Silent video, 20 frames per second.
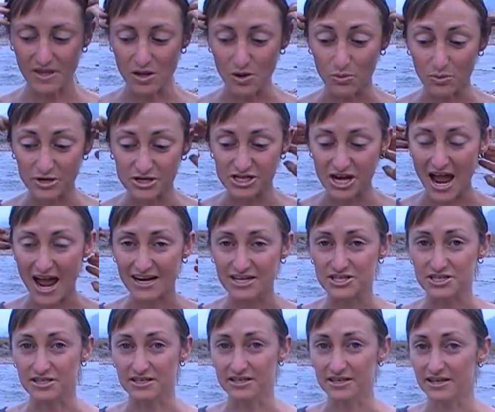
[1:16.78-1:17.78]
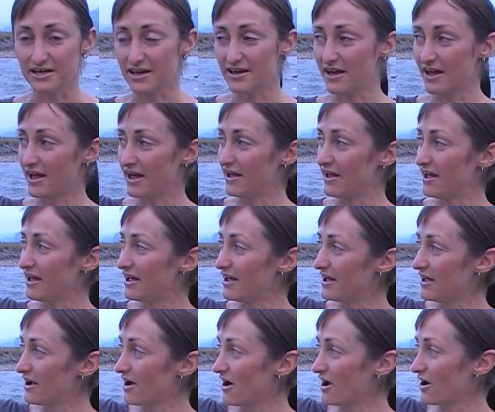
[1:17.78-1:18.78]
which actually
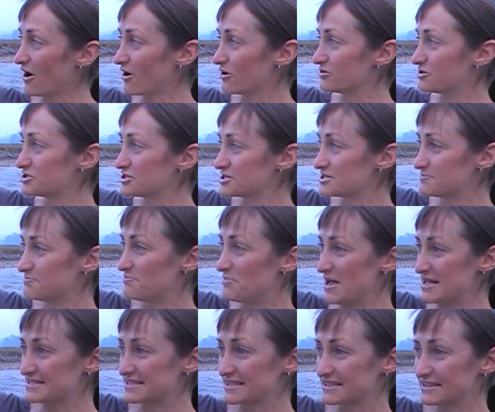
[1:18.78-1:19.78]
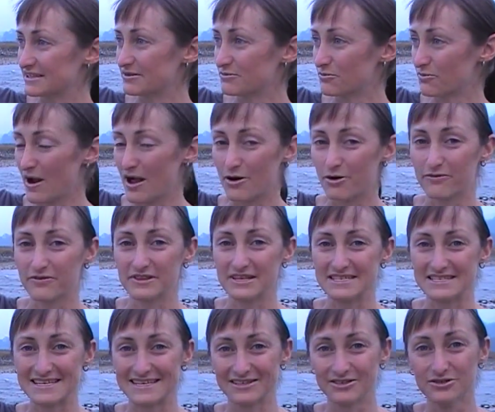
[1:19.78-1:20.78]
are just basically right over
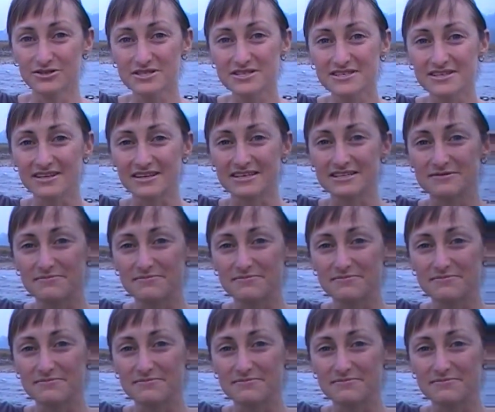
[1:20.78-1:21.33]
these hills is